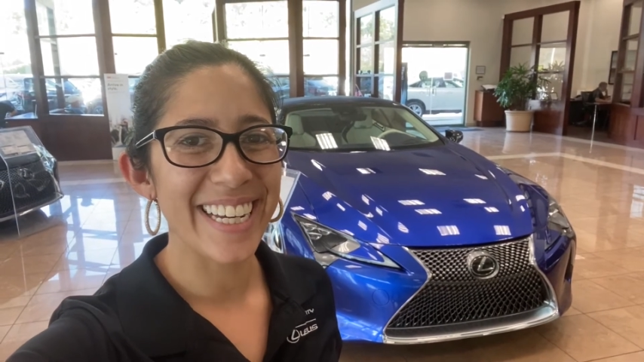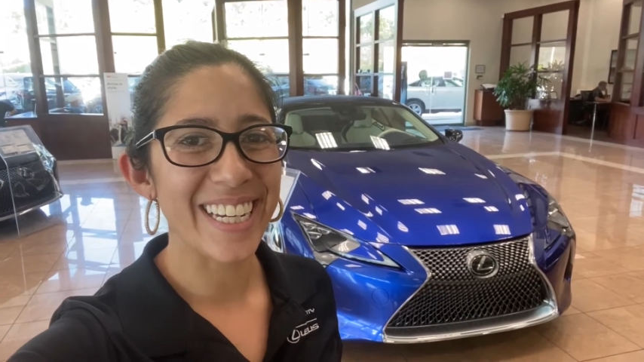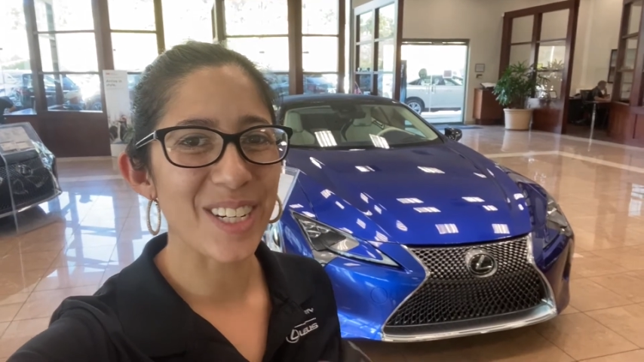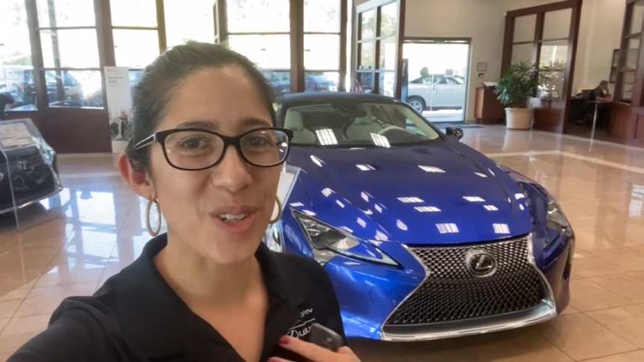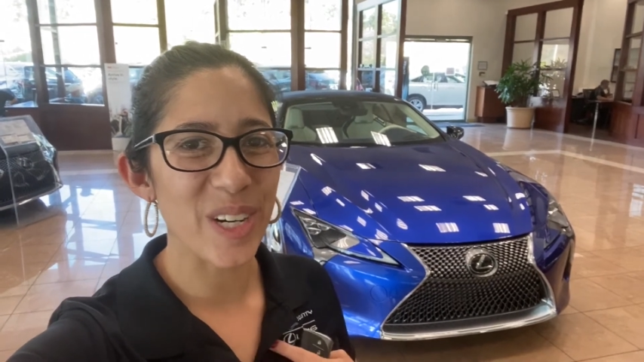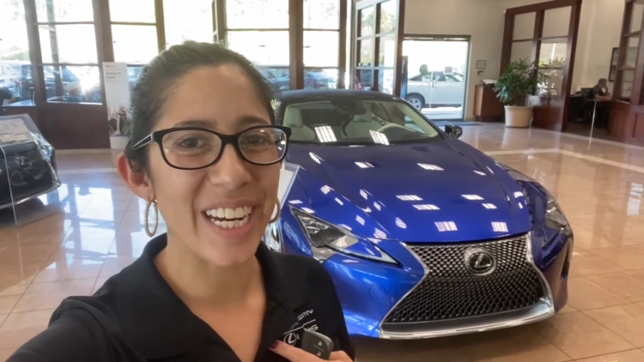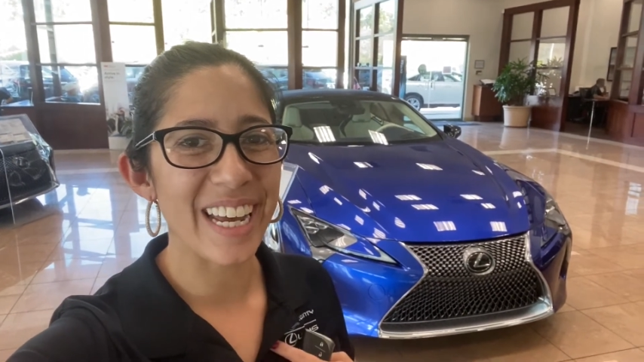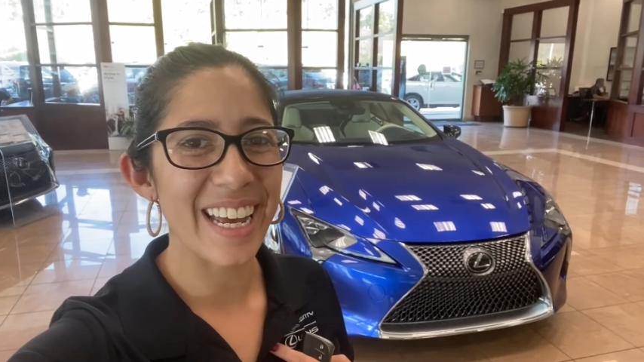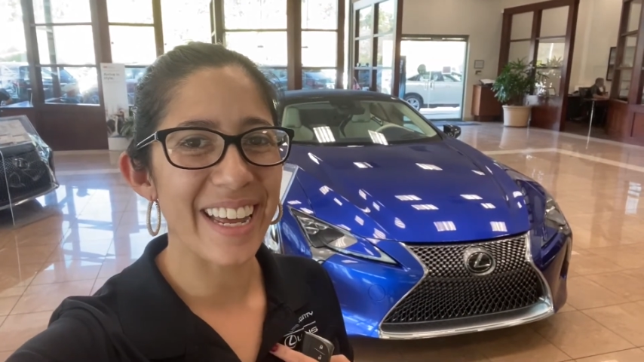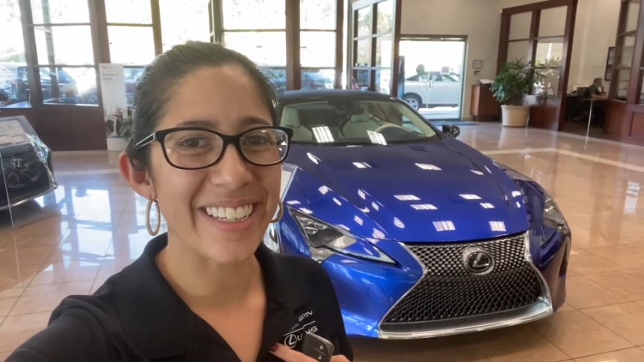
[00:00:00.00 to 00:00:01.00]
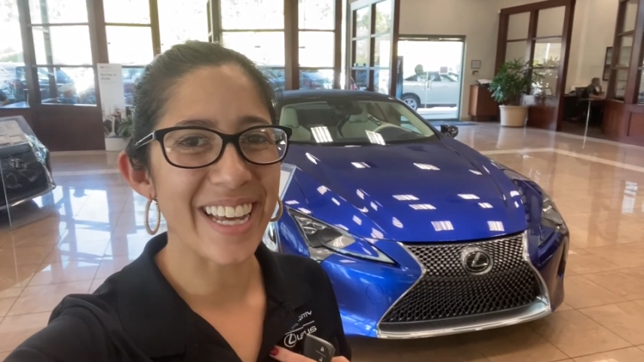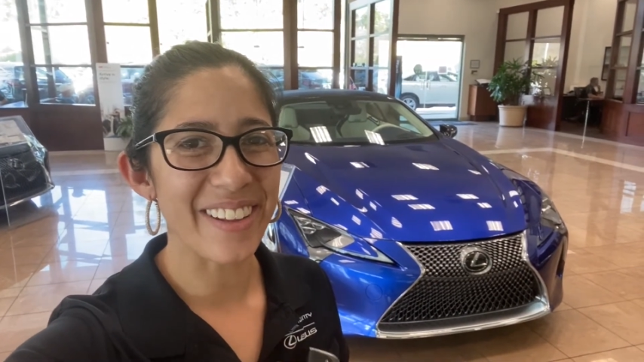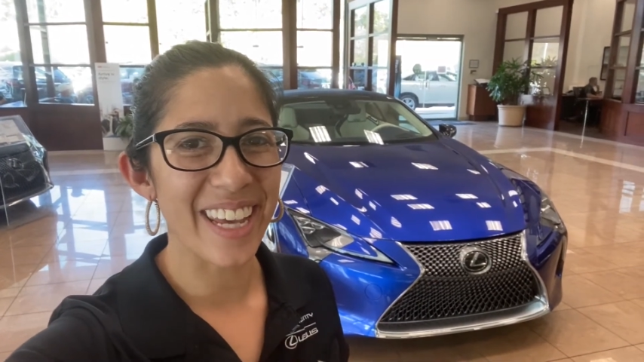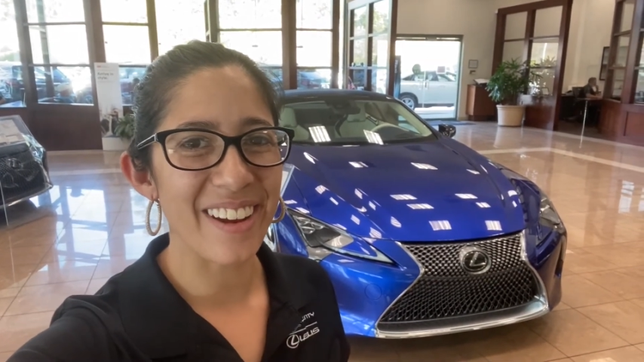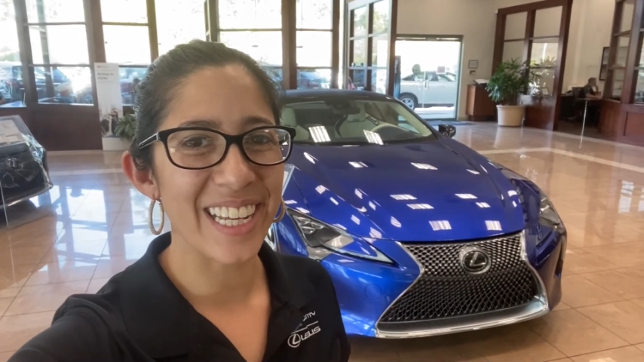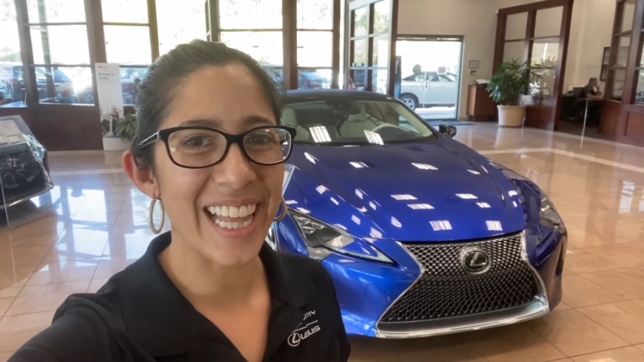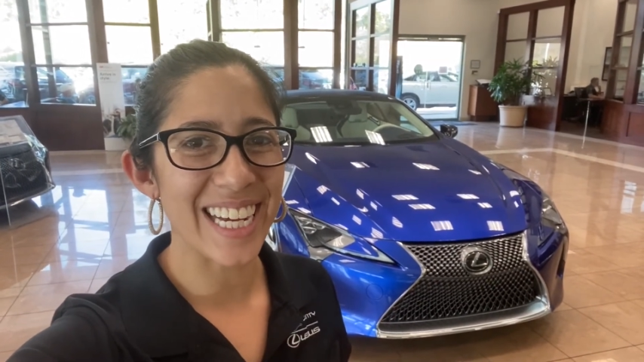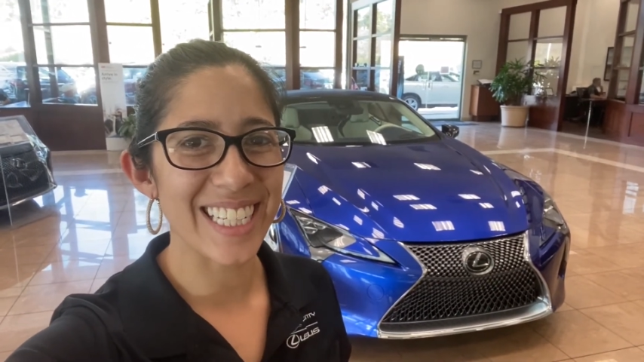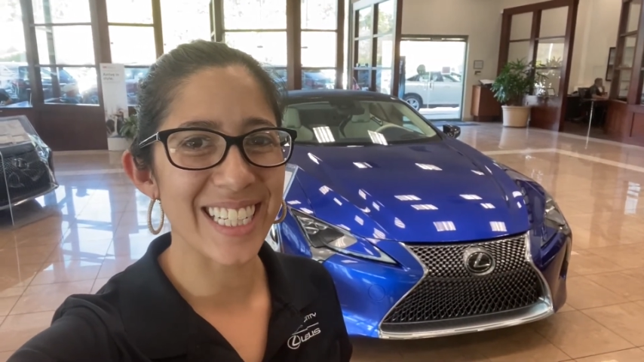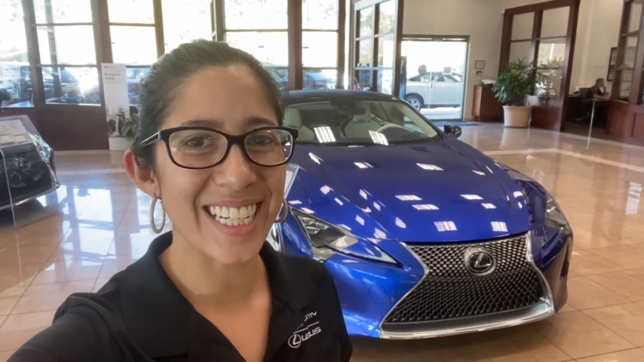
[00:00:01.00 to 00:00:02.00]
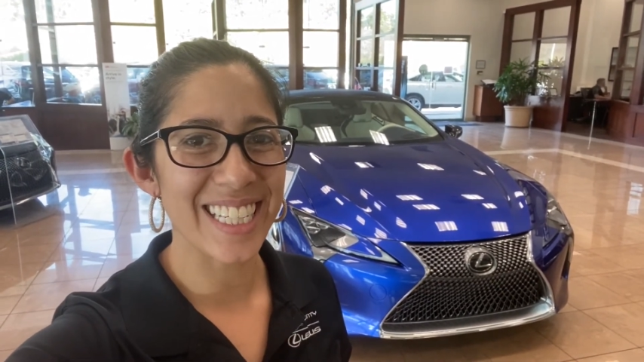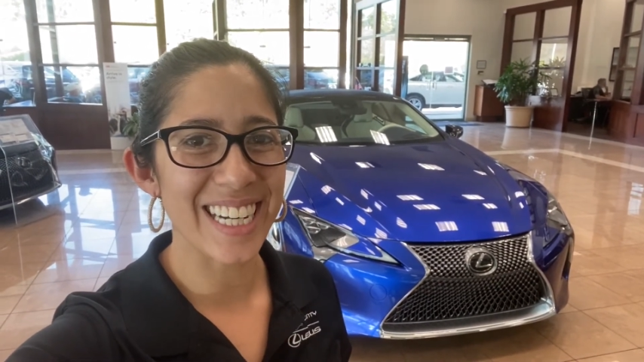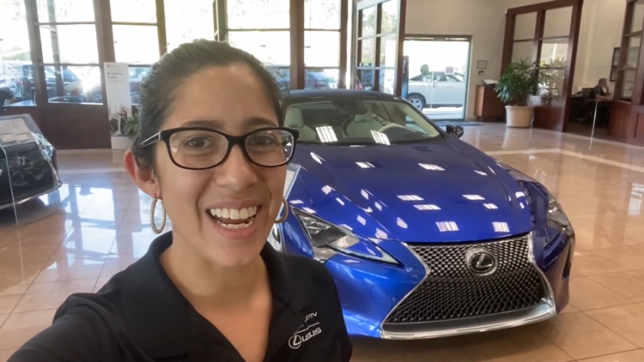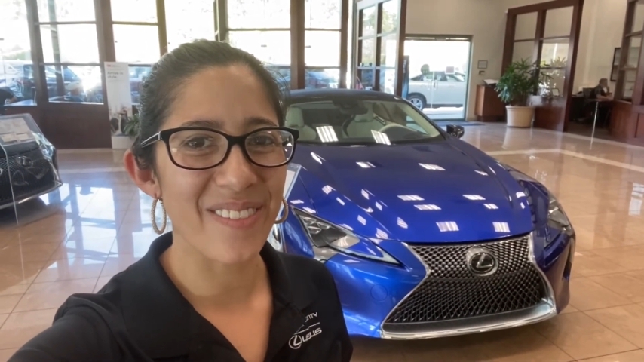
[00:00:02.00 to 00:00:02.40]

Katrina at South County Lexus,